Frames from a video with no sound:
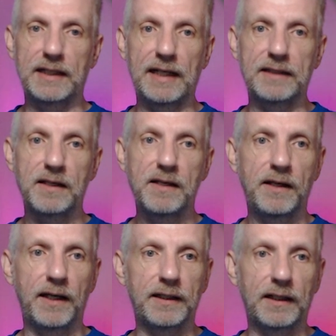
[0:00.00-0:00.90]
head,
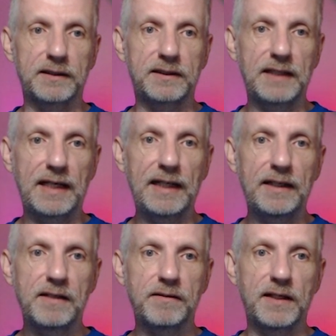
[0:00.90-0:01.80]
and I'll
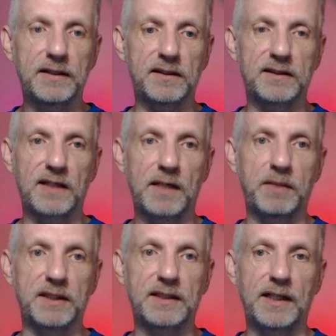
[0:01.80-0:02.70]
say there's the
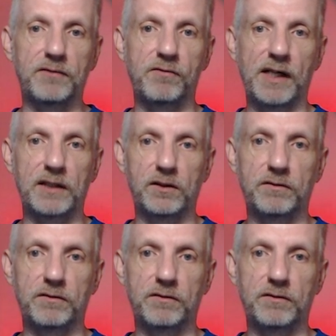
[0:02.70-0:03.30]
side-by-side value.